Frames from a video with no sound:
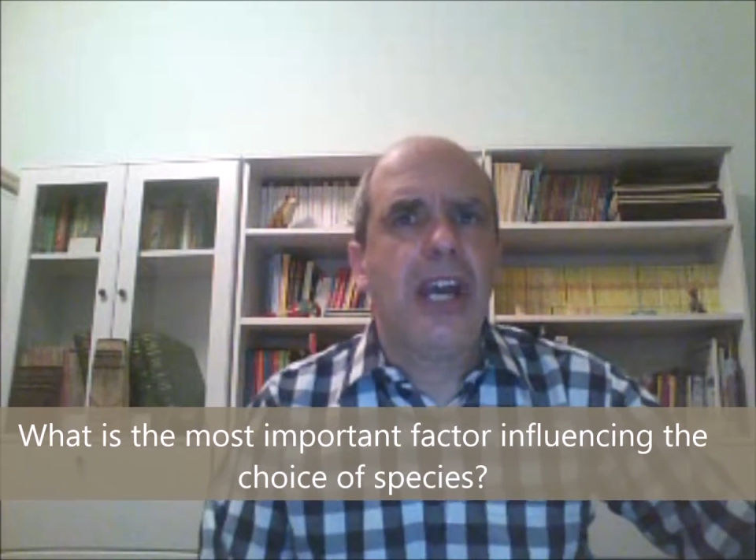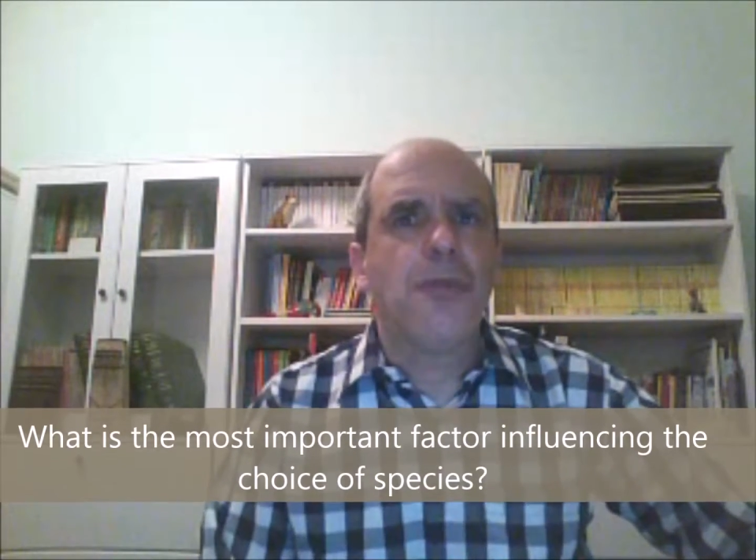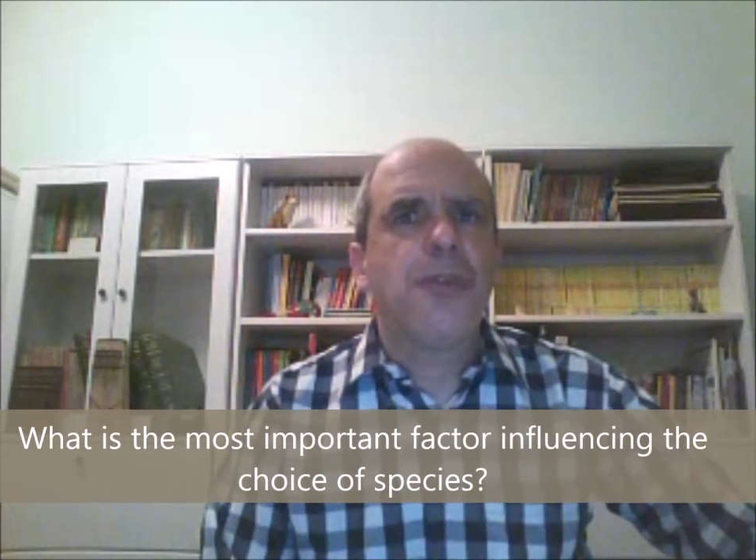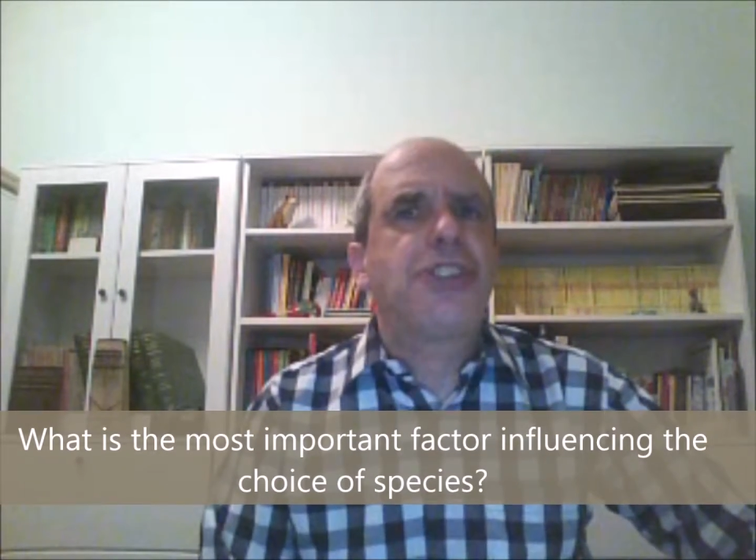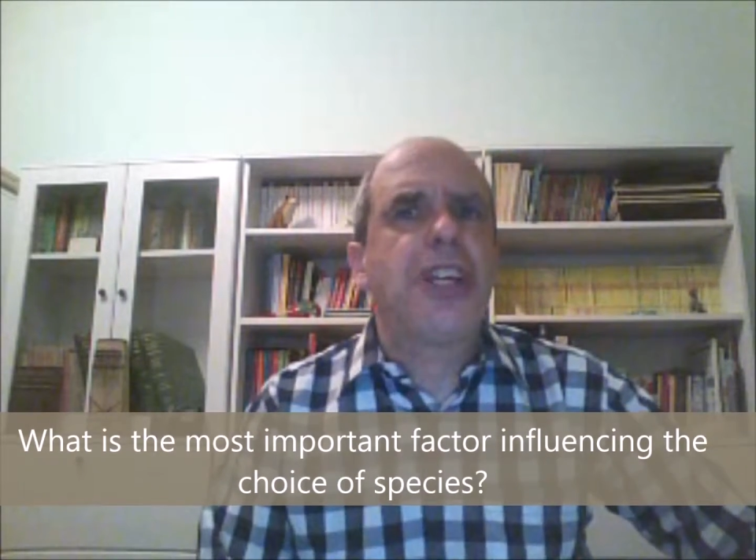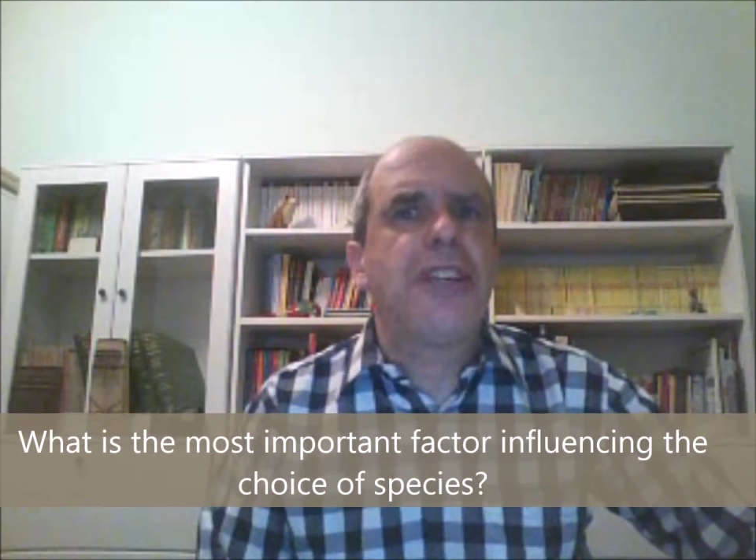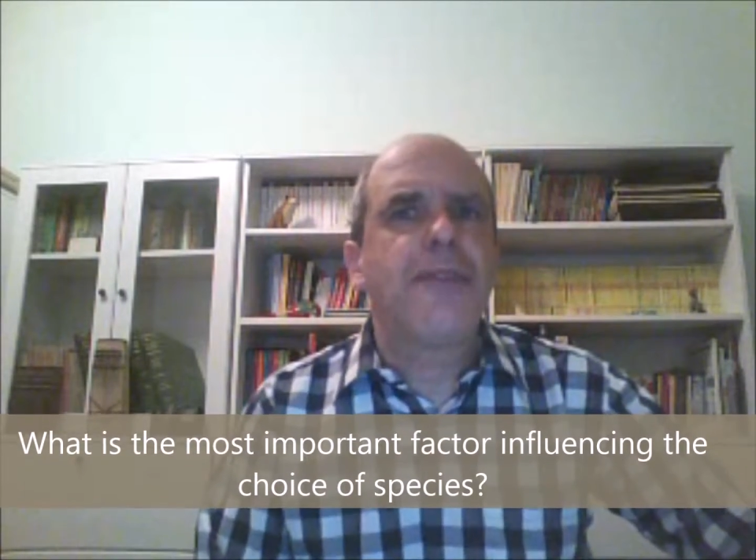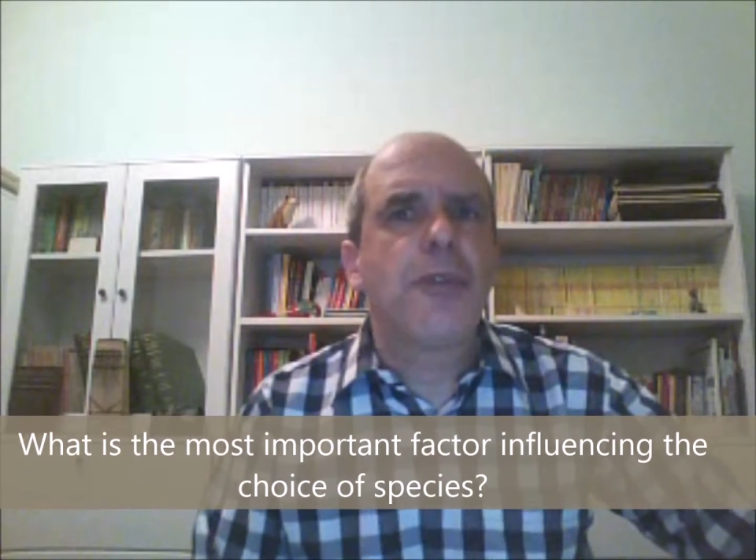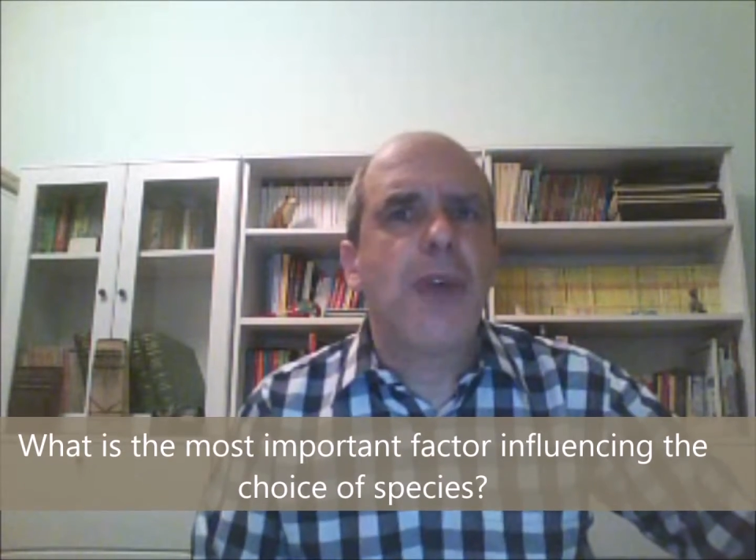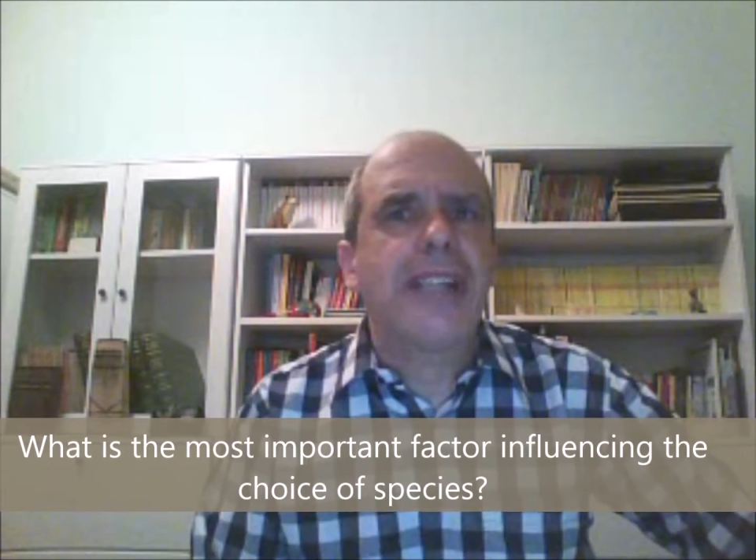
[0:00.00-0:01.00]
which
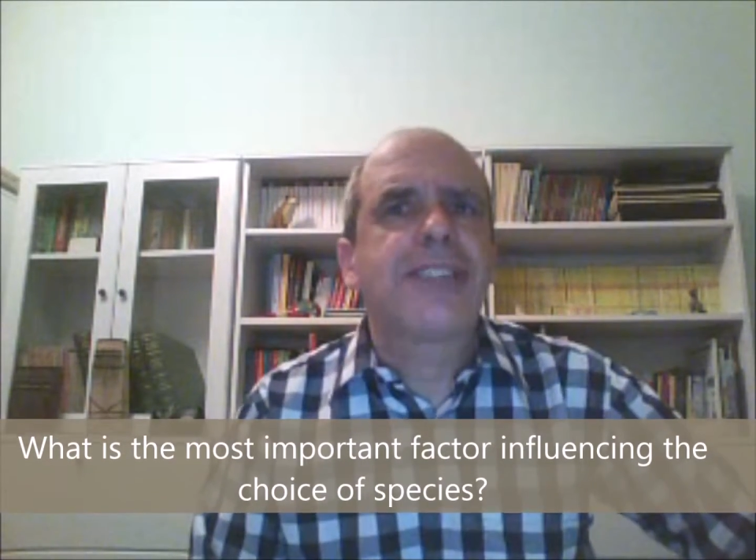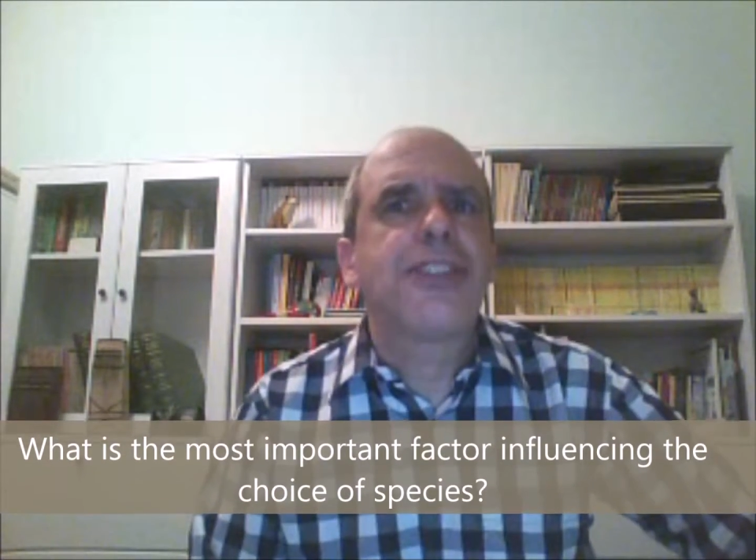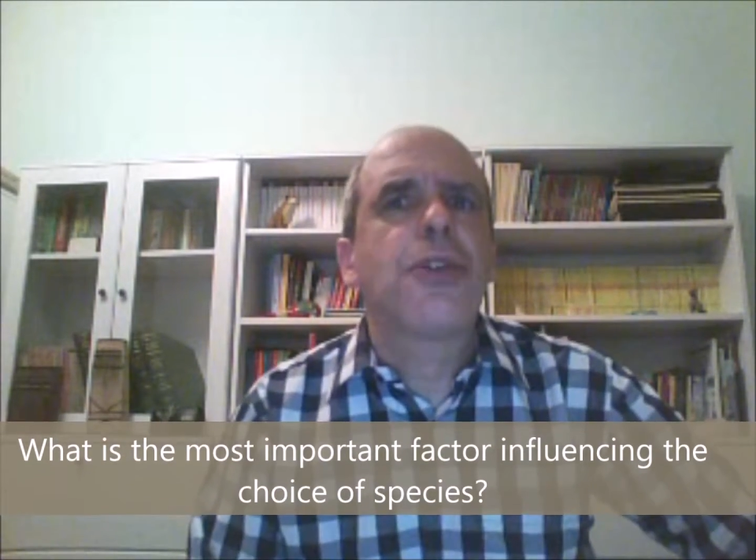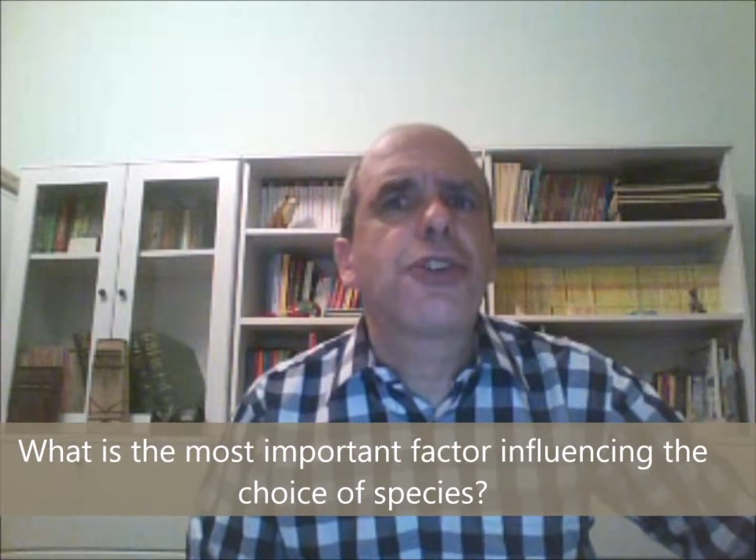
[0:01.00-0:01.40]
influence your